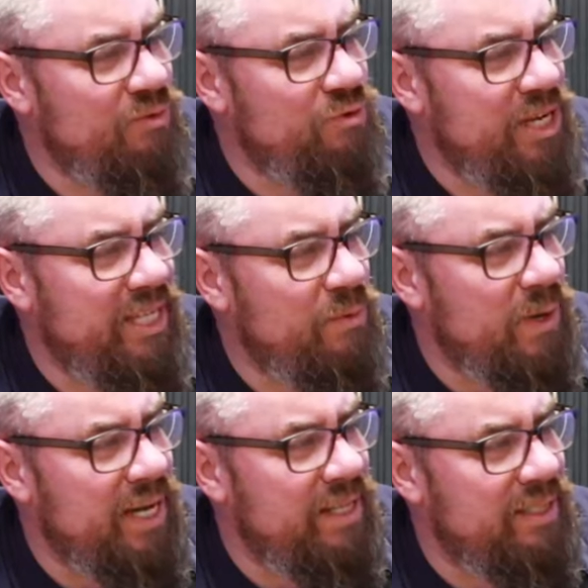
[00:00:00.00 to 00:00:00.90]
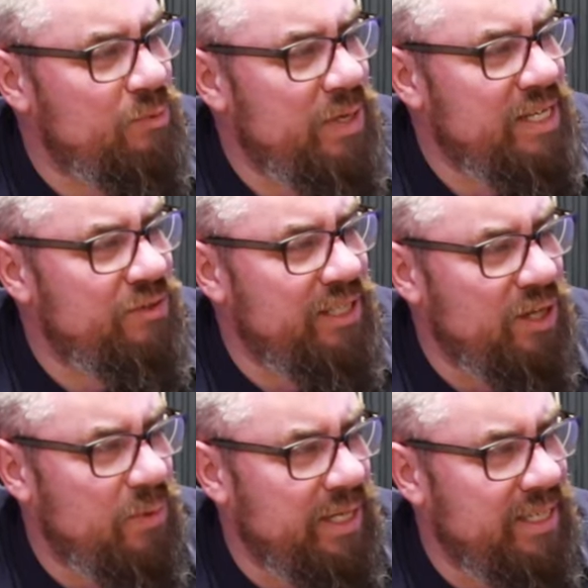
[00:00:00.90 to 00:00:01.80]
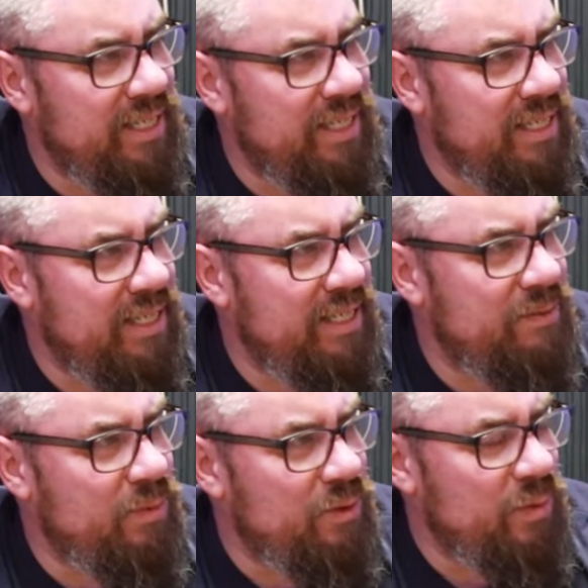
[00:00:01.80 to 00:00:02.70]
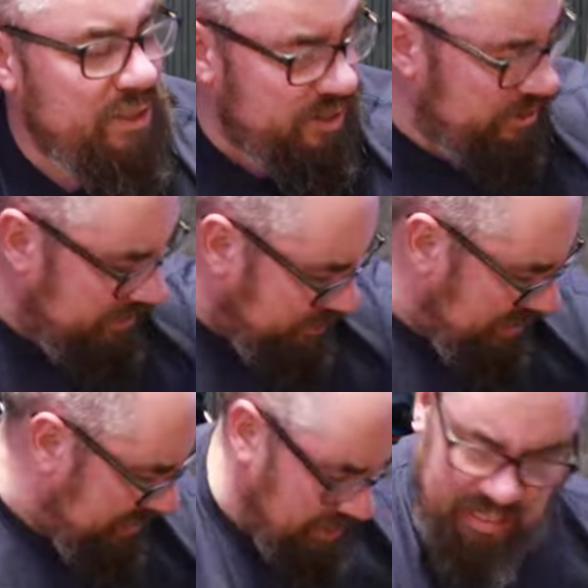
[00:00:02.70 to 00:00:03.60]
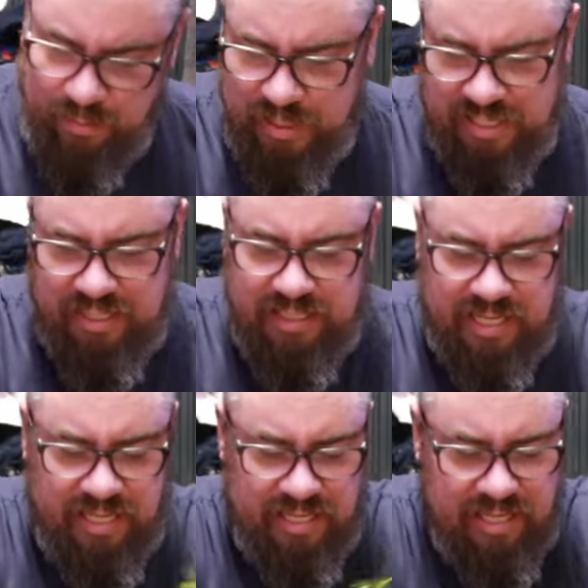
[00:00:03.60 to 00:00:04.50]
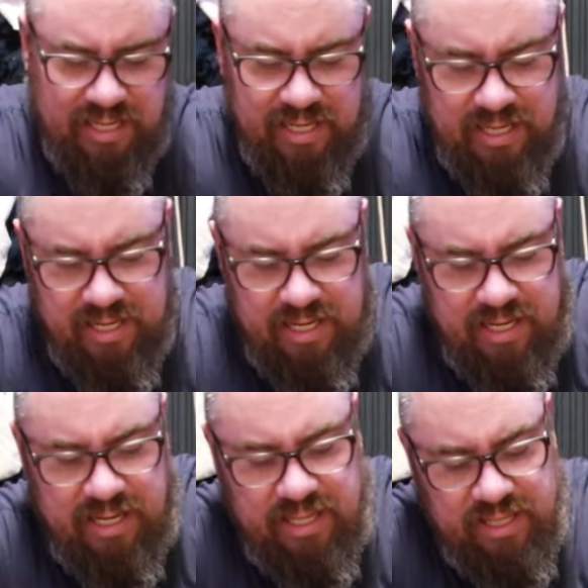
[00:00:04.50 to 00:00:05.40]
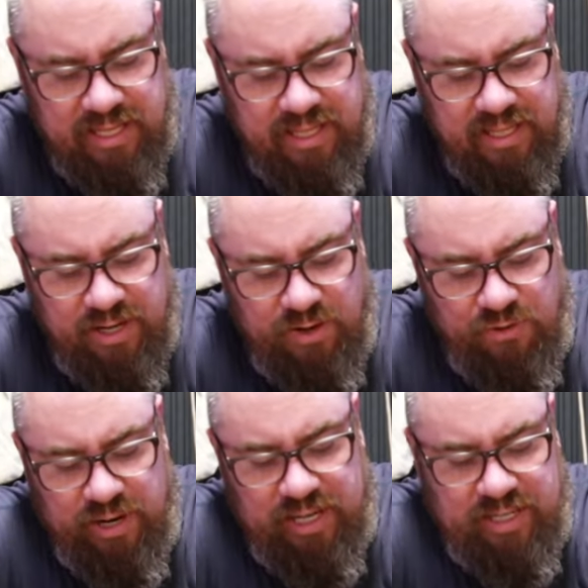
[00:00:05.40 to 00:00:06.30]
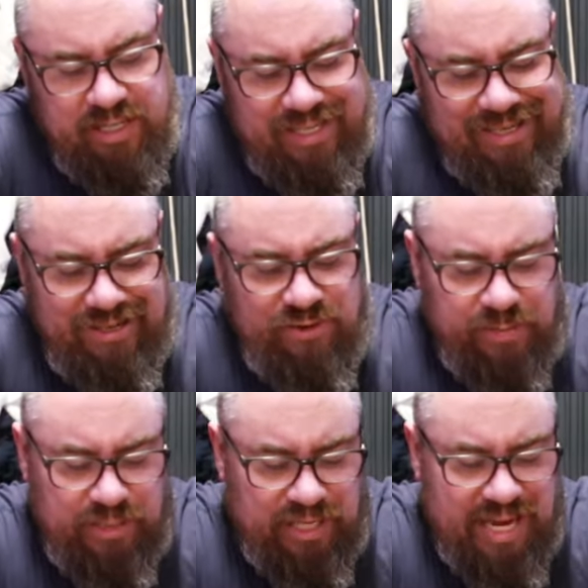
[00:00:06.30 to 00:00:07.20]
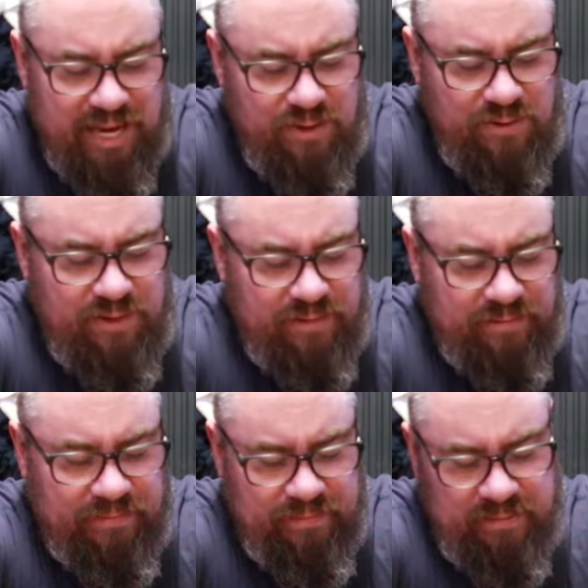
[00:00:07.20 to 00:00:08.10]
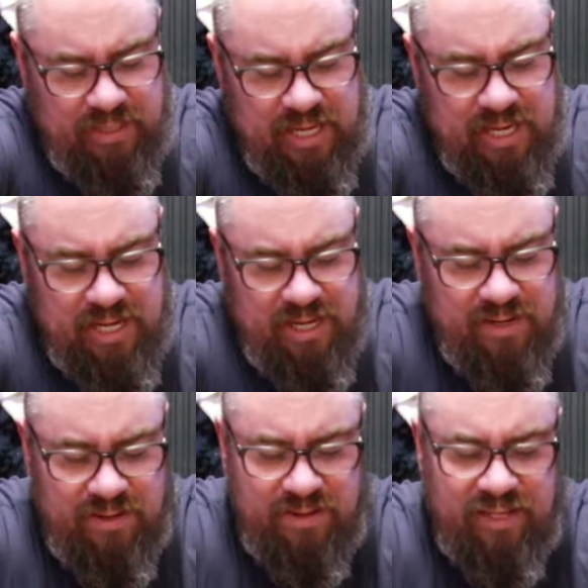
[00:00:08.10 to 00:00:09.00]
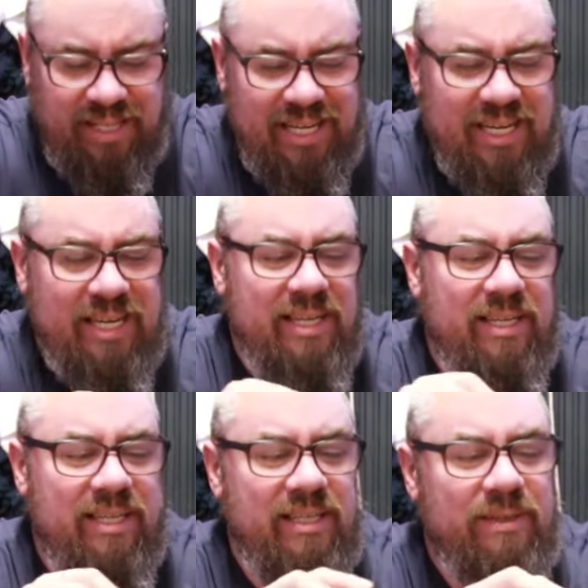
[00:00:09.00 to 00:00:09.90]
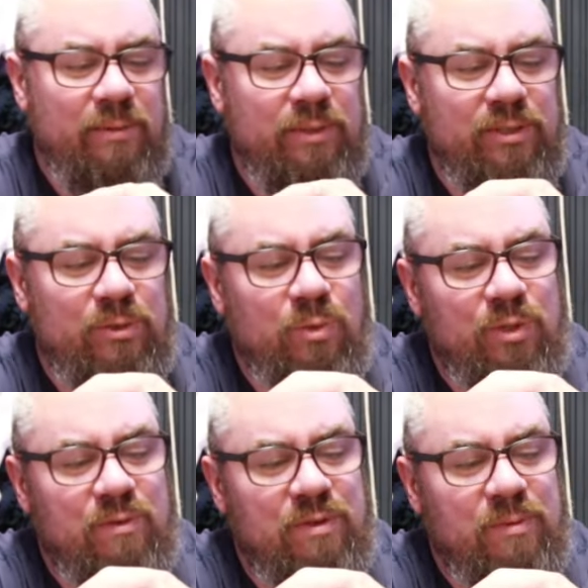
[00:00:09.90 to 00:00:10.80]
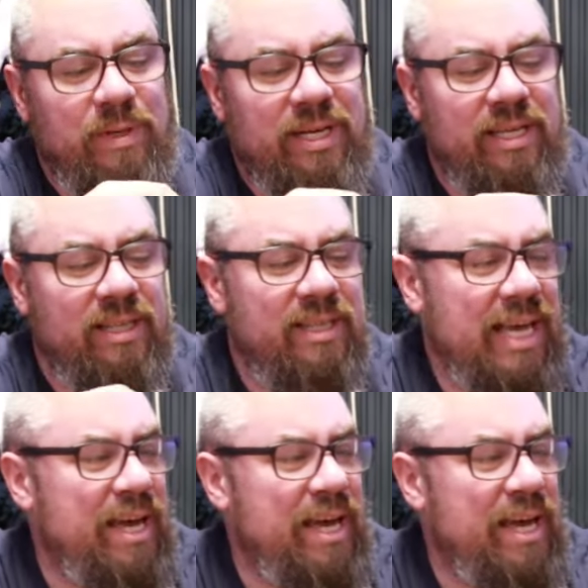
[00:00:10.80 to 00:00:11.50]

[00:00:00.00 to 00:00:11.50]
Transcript: really well, spreads really quickly, can work wonders in a planted tank. And then the crypt gecko, not gonna lie, was won over by the